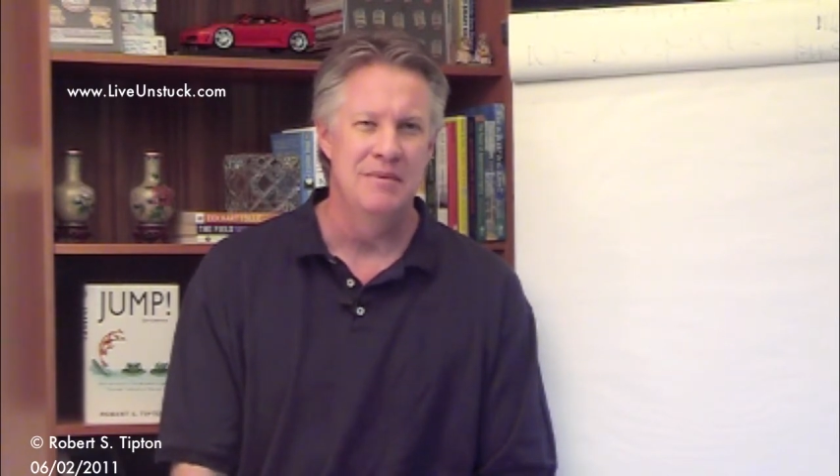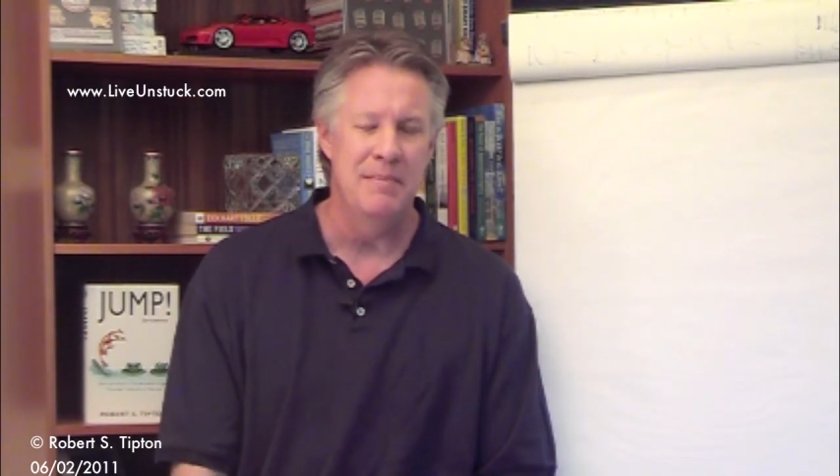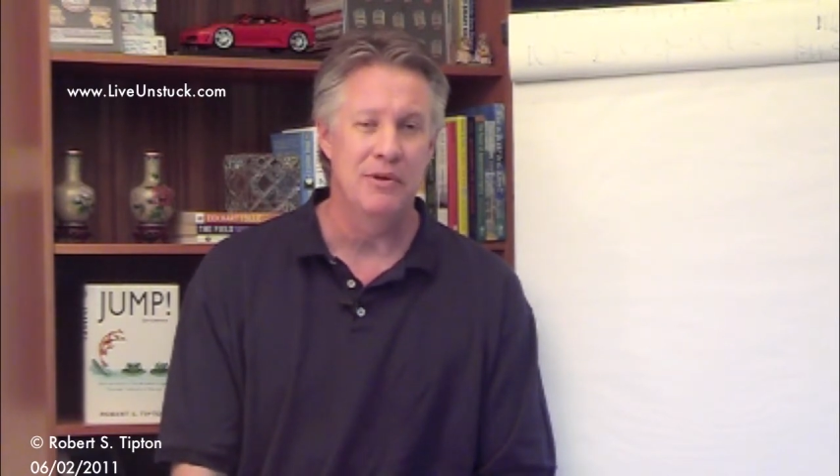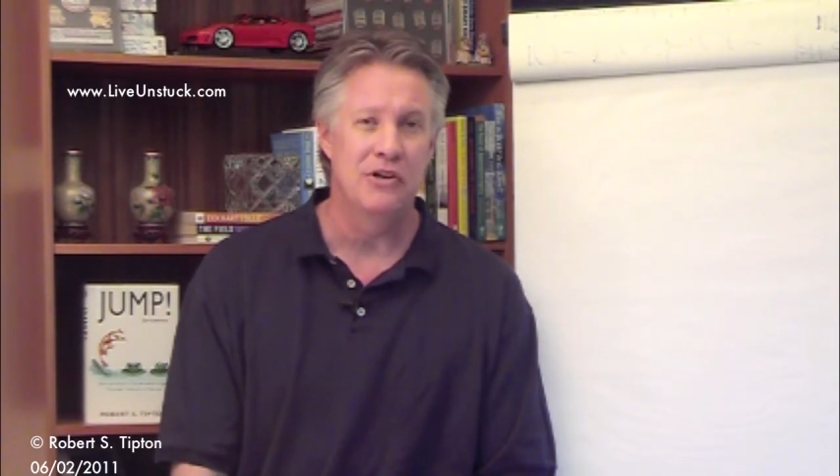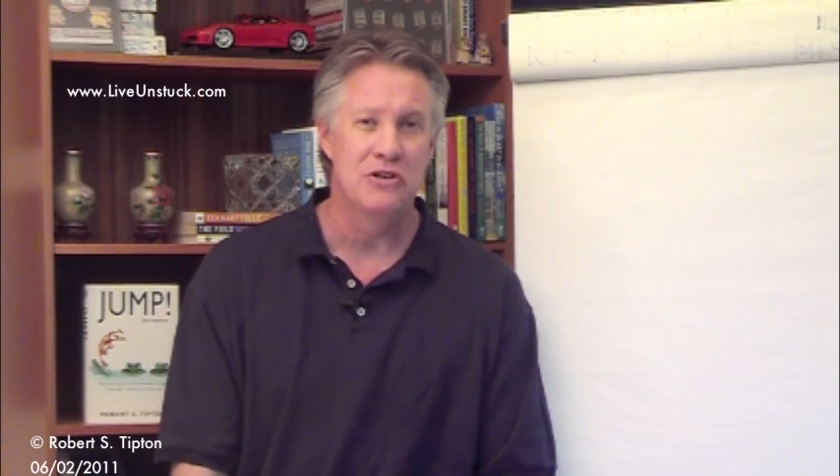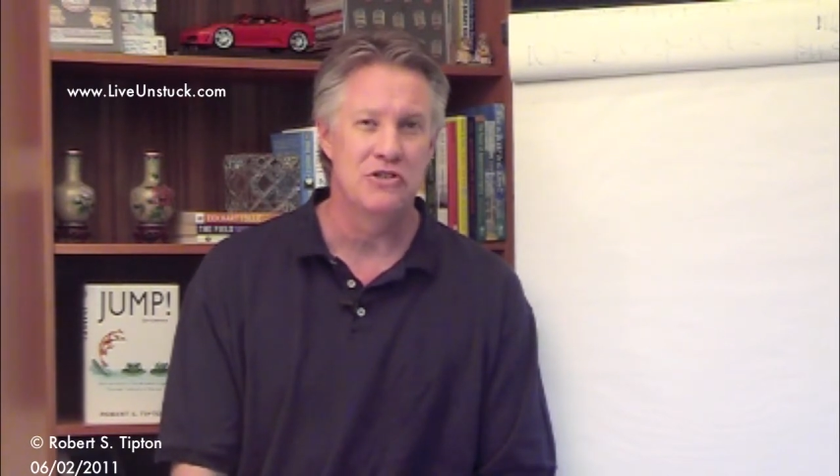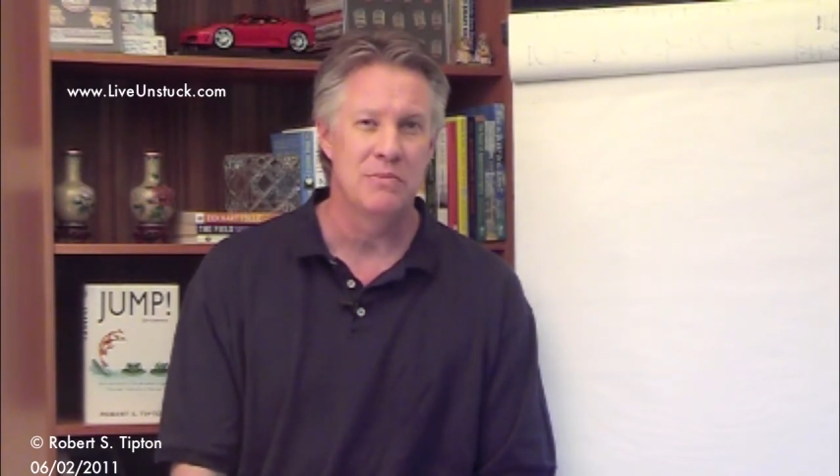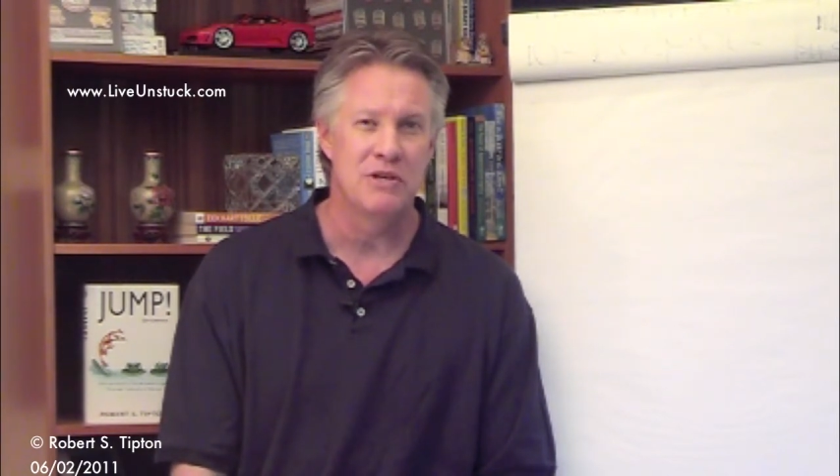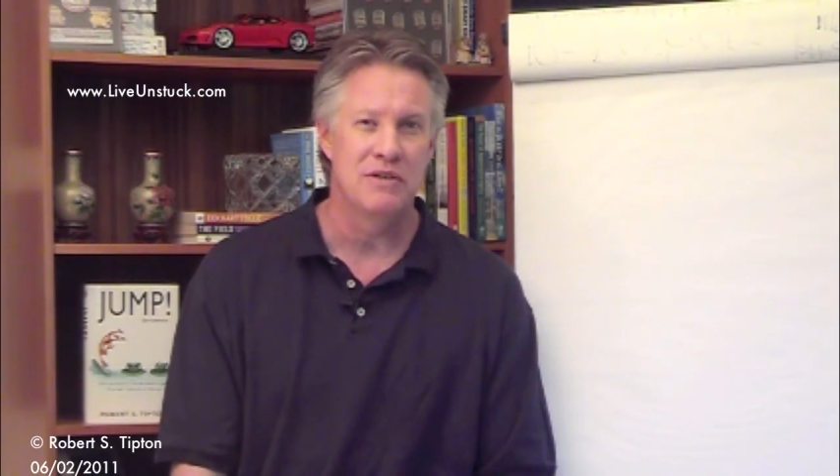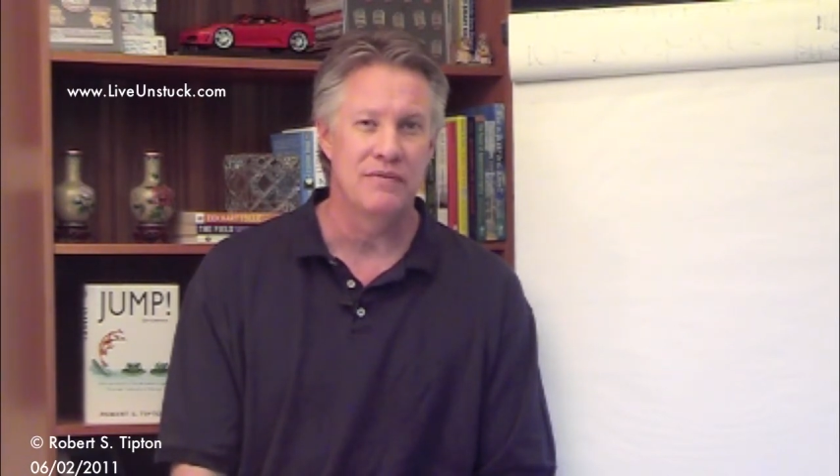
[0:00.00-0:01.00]
people aren't so
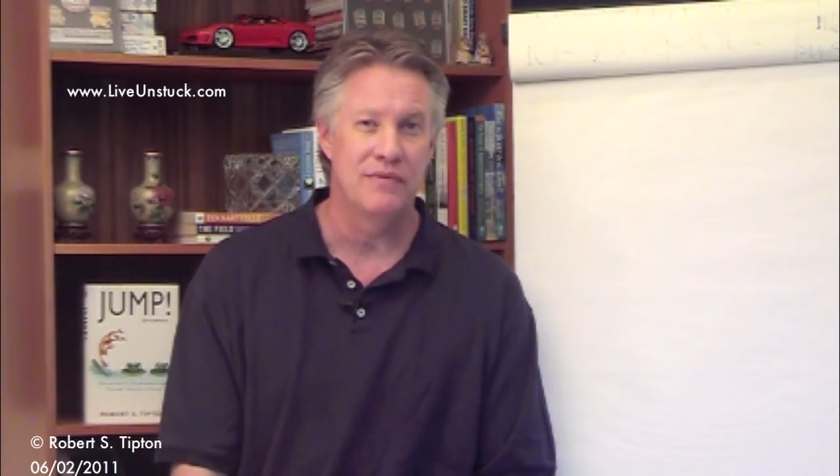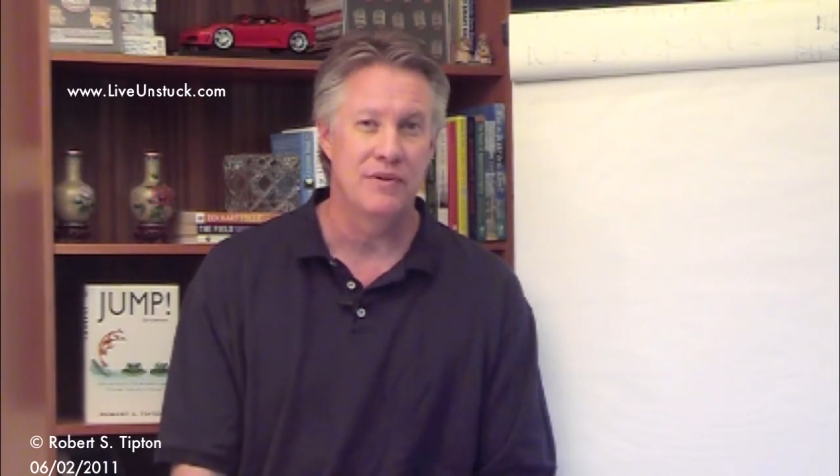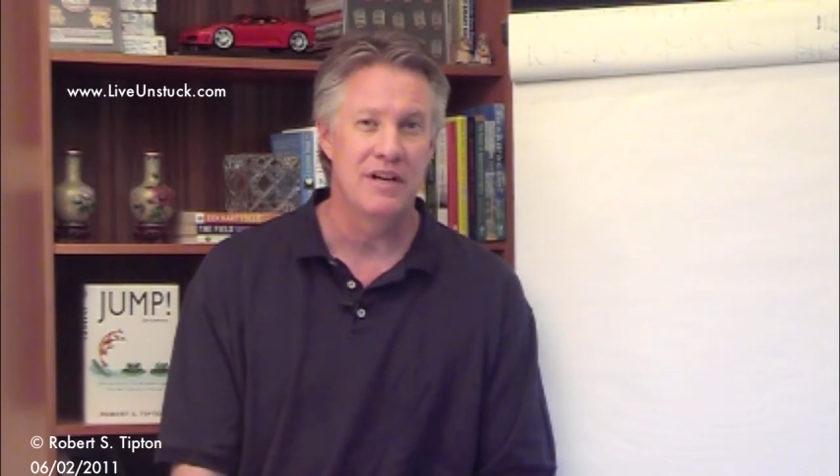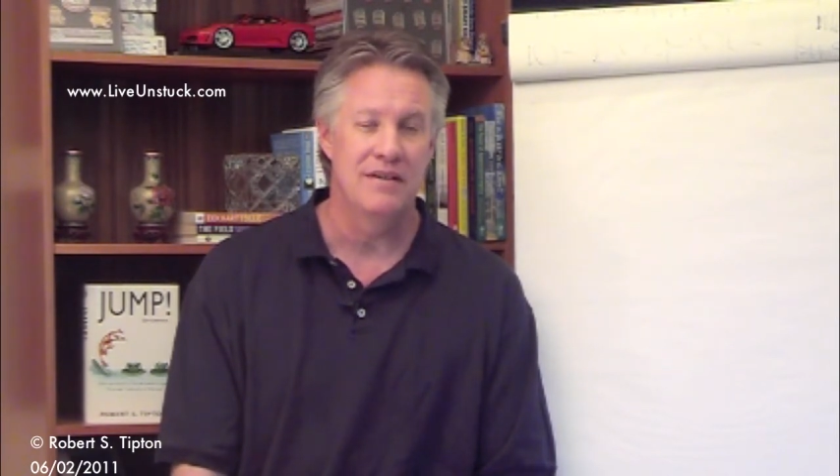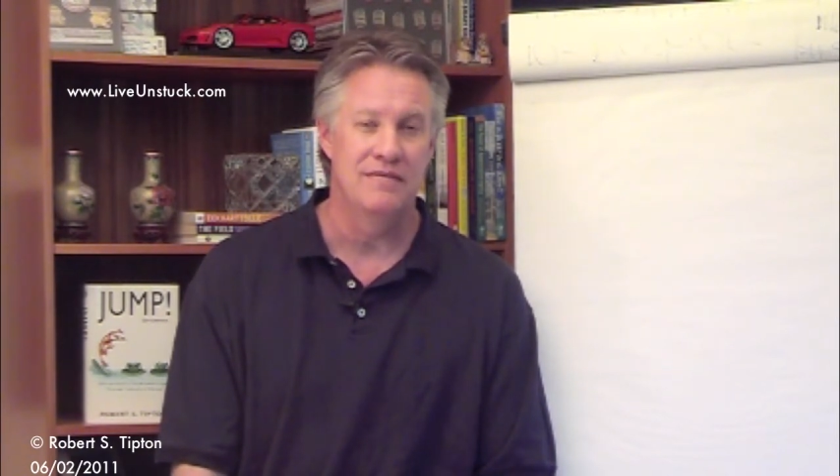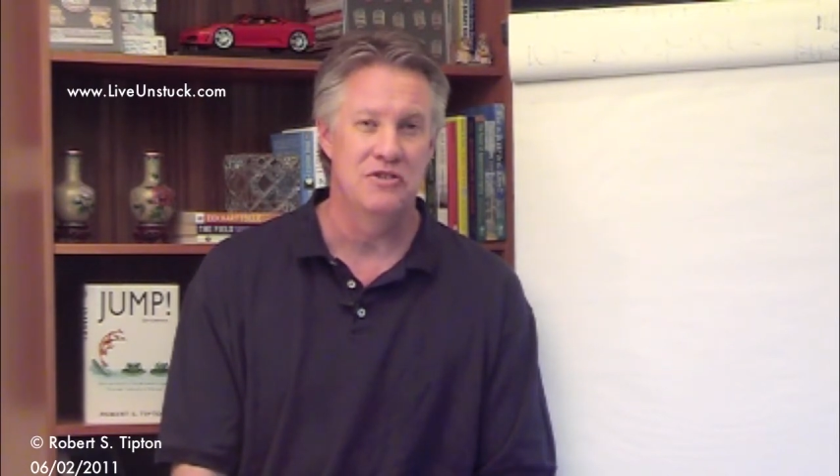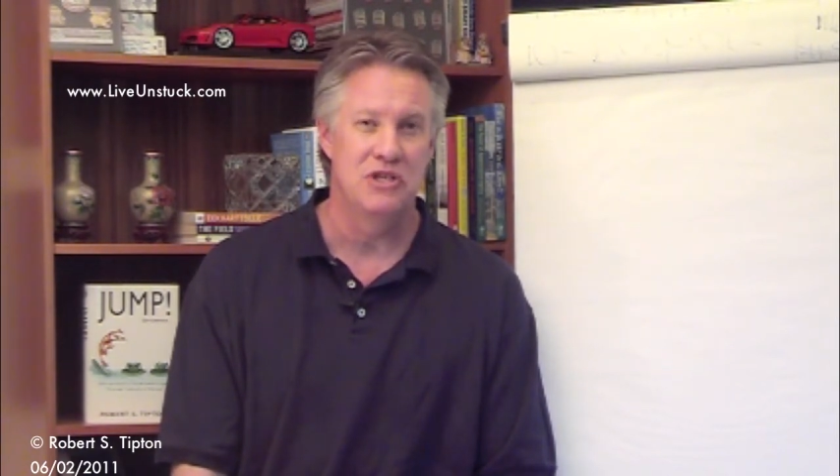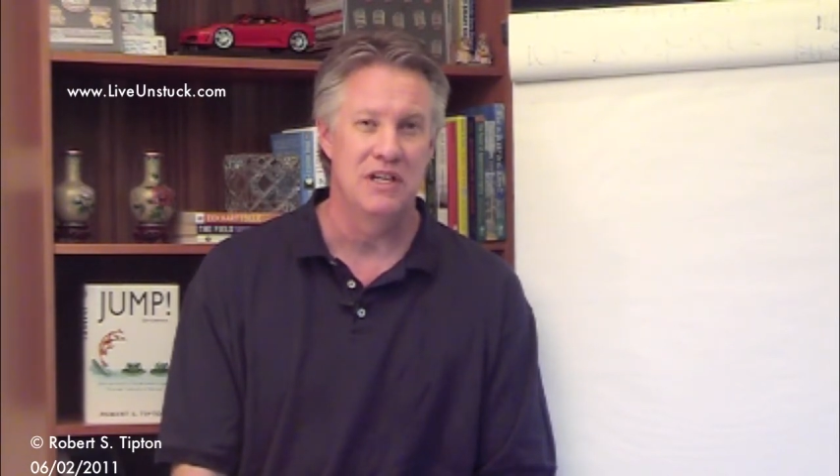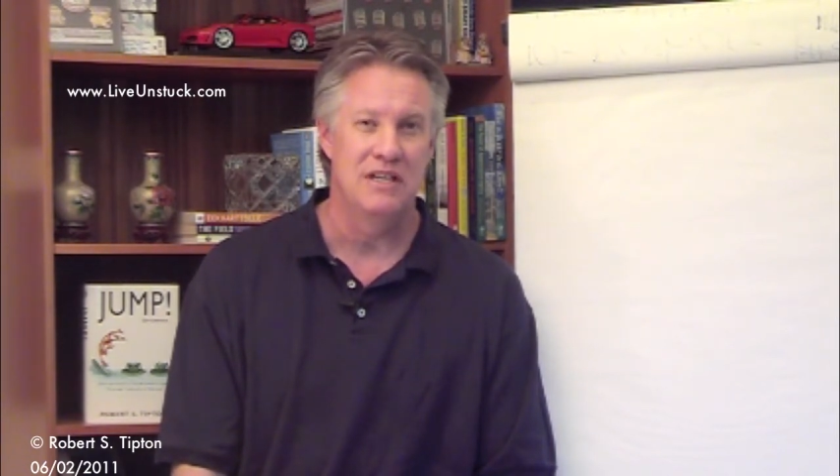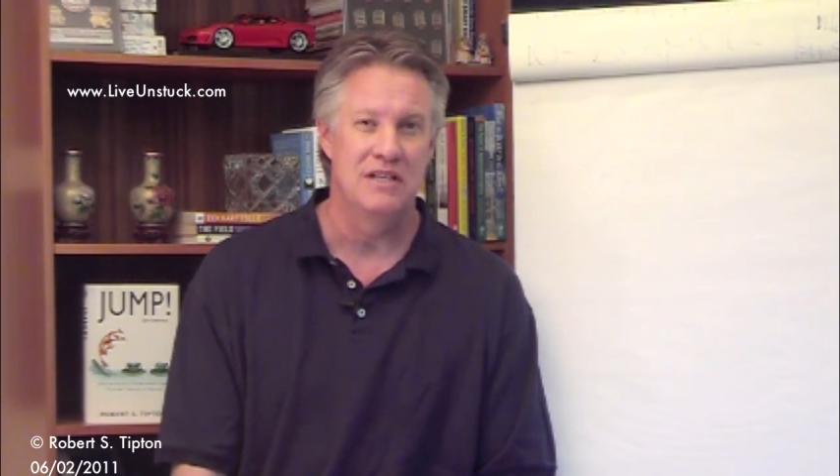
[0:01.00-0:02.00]
much afraid of
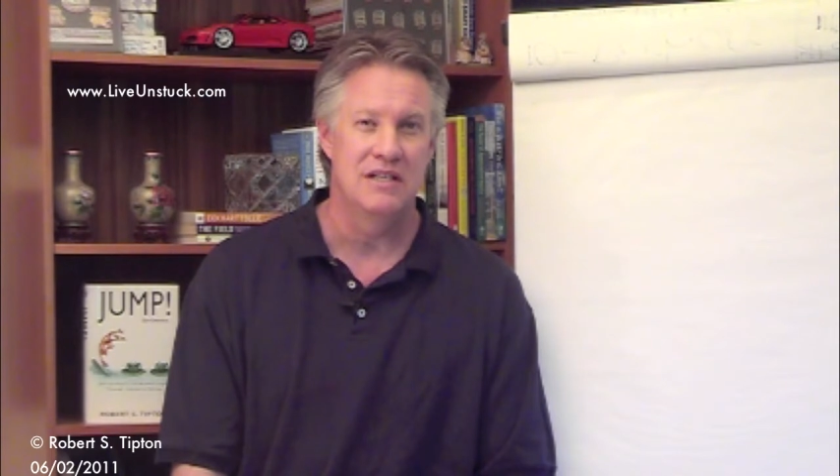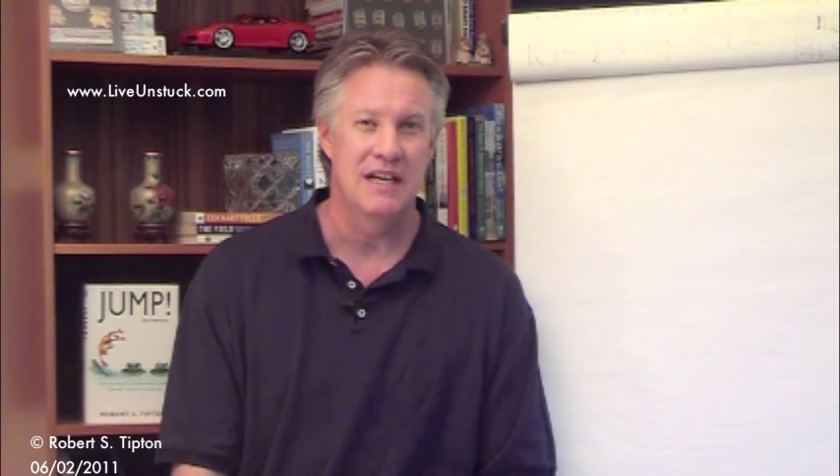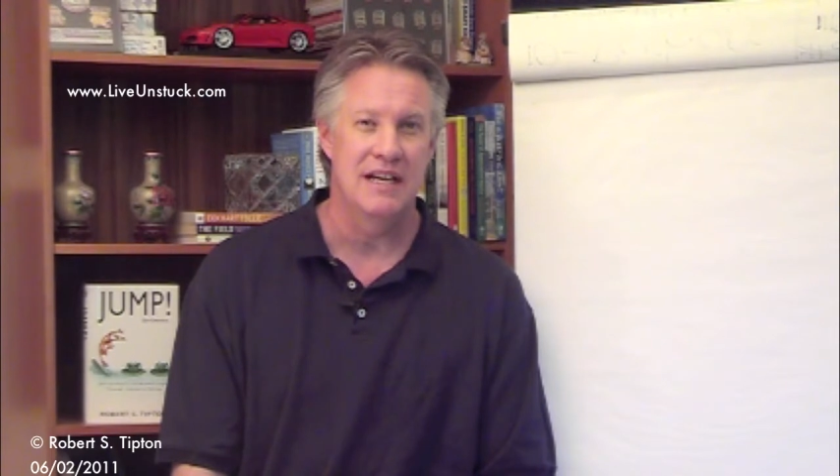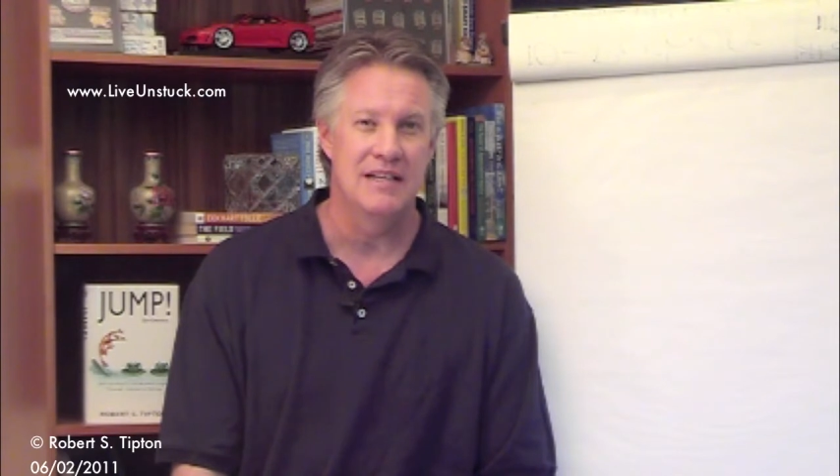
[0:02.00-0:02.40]
change